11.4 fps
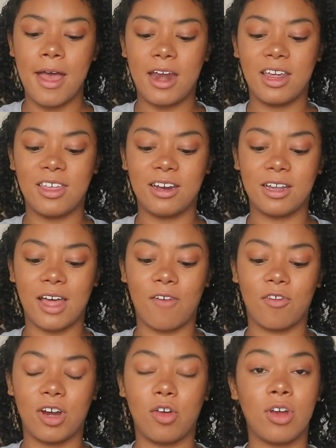Anything like
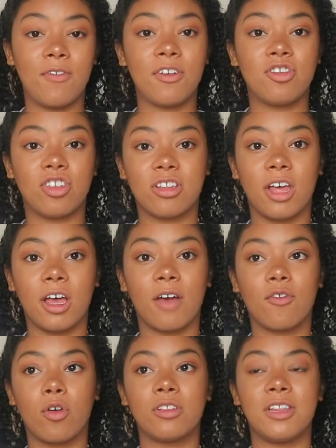that really. Or even just like,
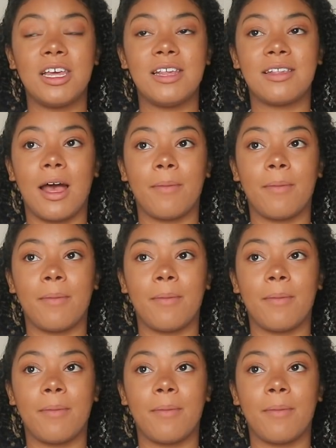I've got these